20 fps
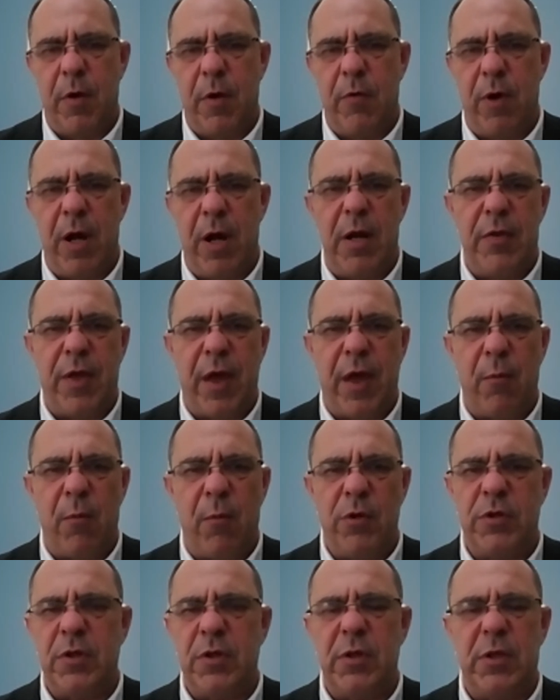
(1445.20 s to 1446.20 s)
really that
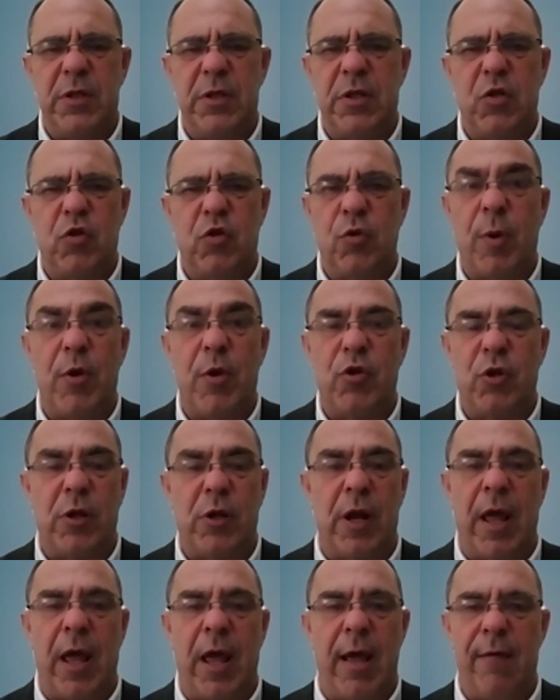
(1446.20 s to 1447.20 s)
wasn't the situation
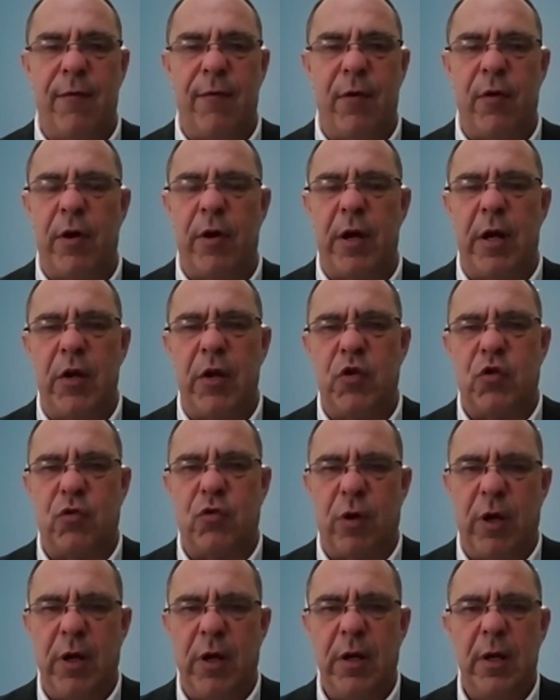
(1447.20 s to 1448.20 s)
ever in
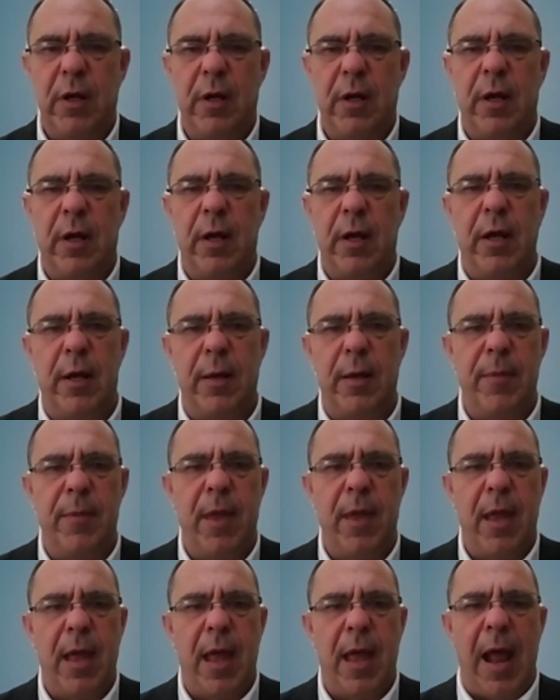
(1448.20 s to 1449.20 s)
history,
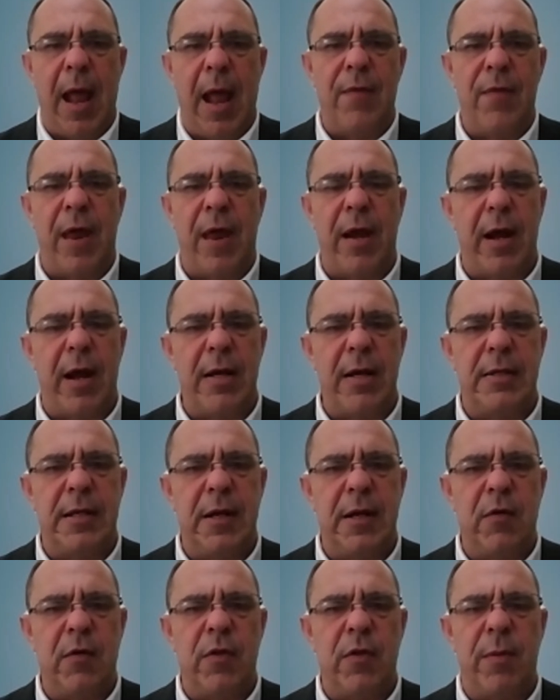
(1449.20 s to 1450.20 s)
and that
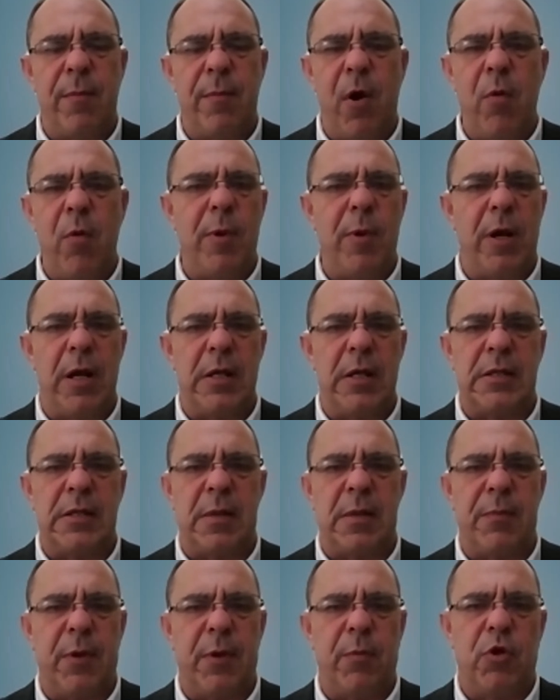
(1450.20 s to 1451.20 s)
idea at the moment is
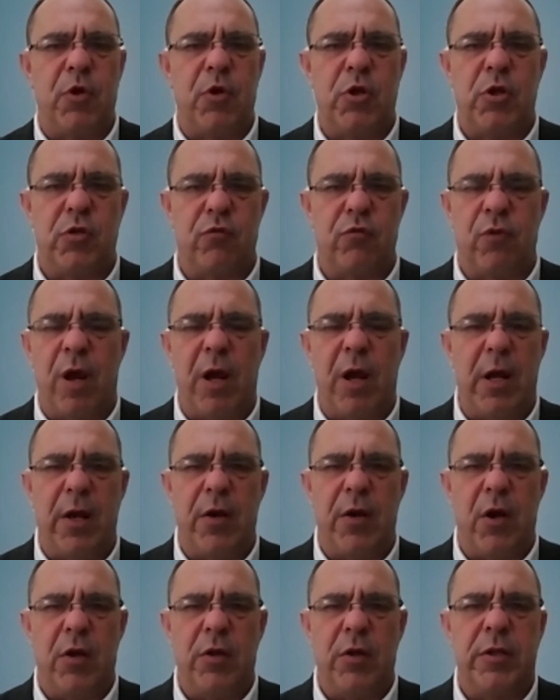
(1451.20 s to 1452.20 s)
something which is really a
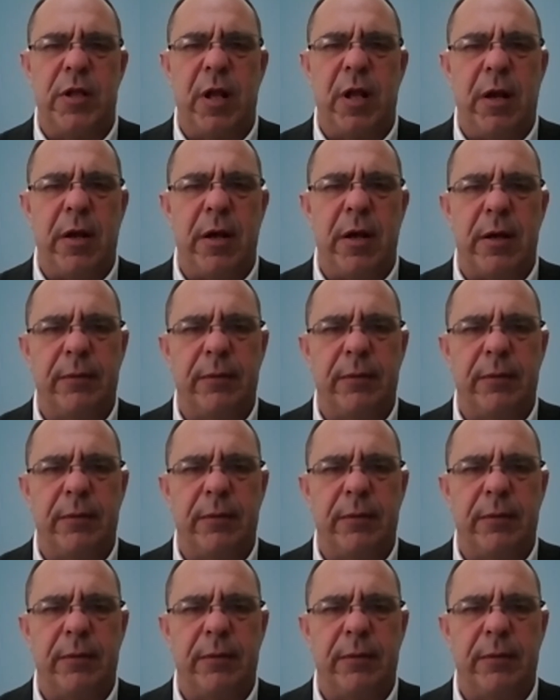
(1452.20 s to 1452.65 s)
non-starter.